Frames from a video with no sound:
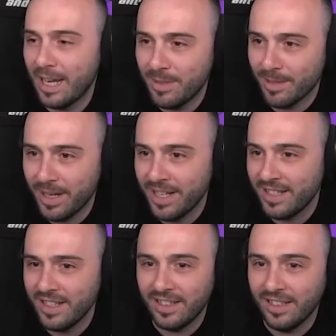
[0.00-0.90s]
game is
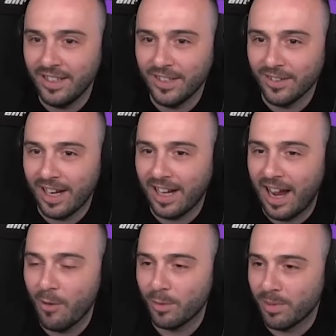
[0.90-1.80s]
amazing. Like
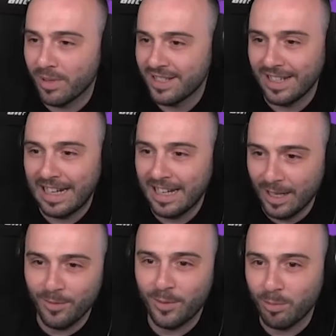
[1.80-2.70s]
I would personally
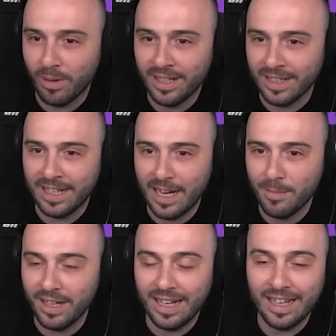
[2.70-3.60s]
love to play the
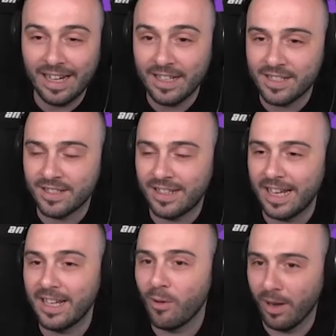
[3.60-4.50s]
game. It is
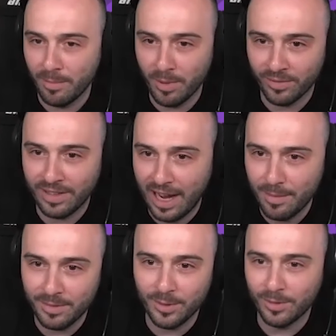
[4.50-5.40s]
taking quite a bit of
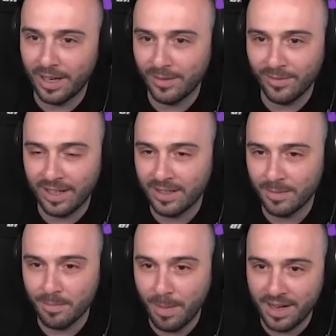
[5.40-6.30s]
time to kind of like
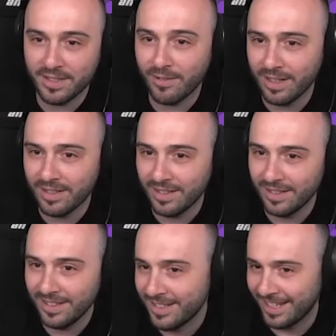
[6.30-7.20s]
master it,
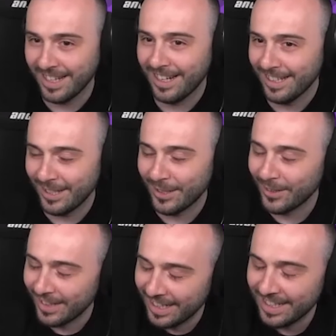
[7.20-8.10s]
skill it.
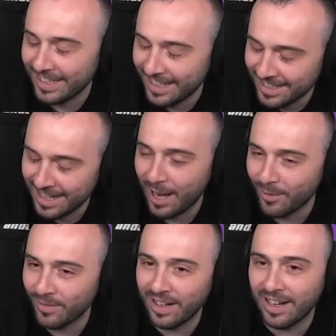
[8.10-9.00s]
There's a
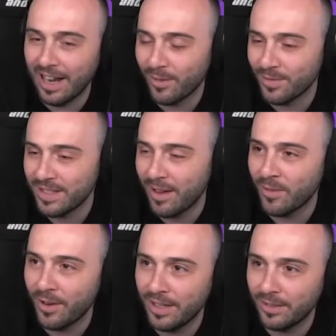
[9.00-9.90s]
lot of
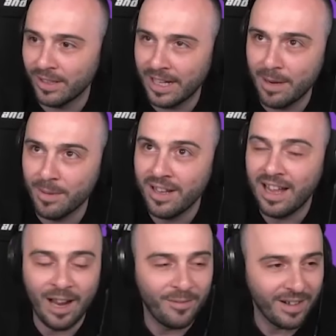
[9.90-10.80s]
stuff going into the game.
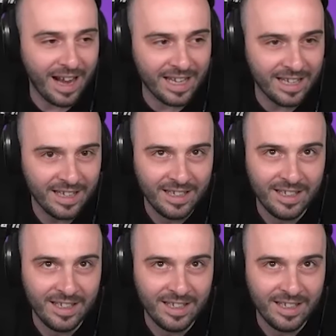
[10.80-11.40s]
I feel like